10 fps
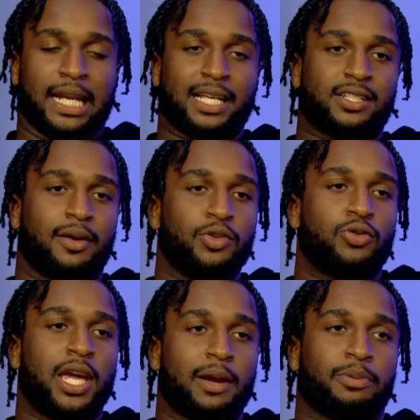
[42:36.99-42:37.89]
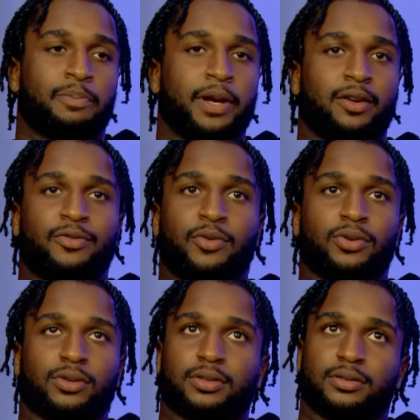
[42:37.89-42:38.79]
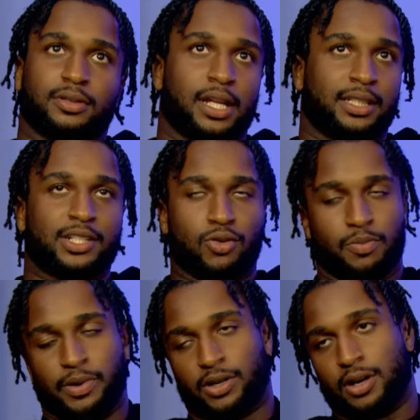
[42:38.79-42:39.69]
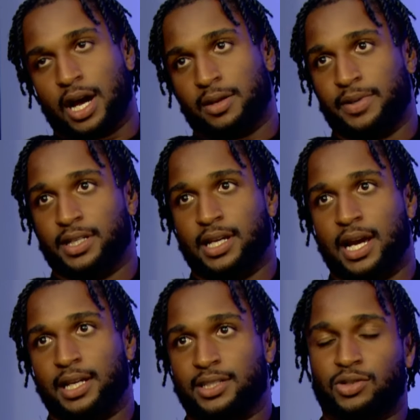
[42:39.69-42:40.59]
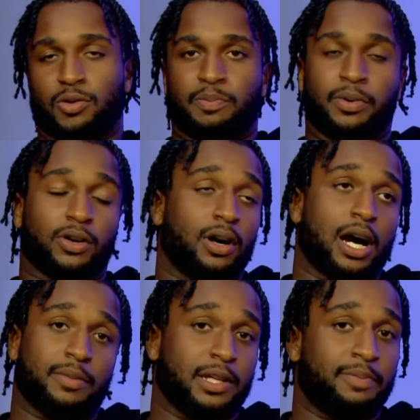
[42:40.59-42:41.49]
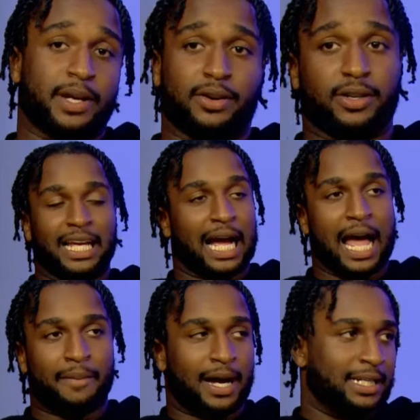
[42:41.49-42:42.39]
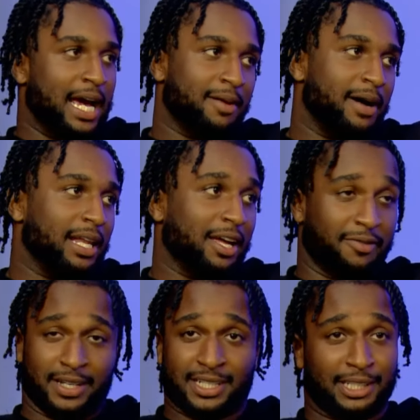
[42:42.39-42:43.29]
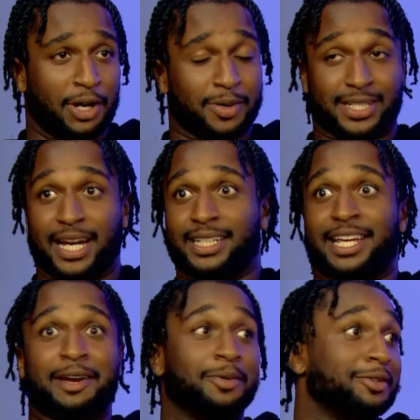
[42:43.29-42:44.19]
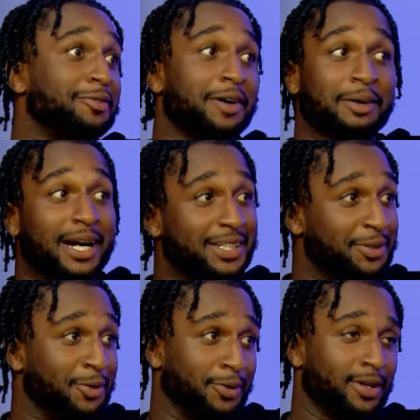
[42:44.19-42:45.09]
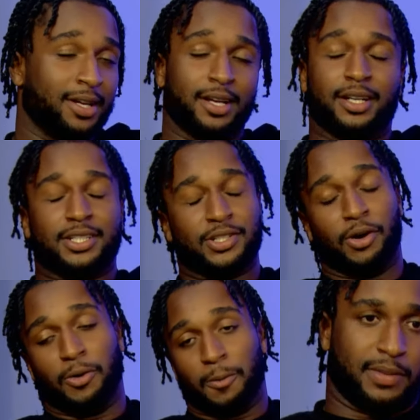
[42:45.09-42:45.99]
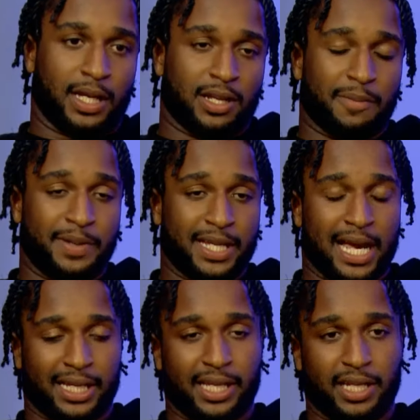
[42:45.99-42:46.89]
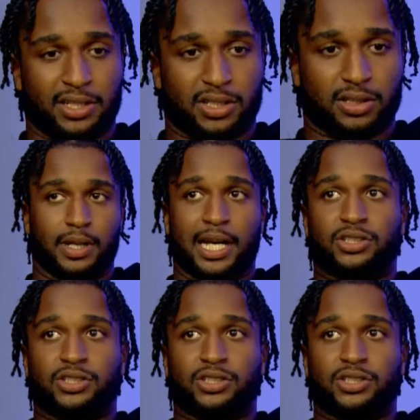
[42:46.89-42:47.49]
That's something you can't prepare for. Like, there's mm-hmm. no book on how to be a dad. There's no book on how to be a parent. I had my dad in my life, and it still was like, damn, what the fuck do I do? So, end up being that case at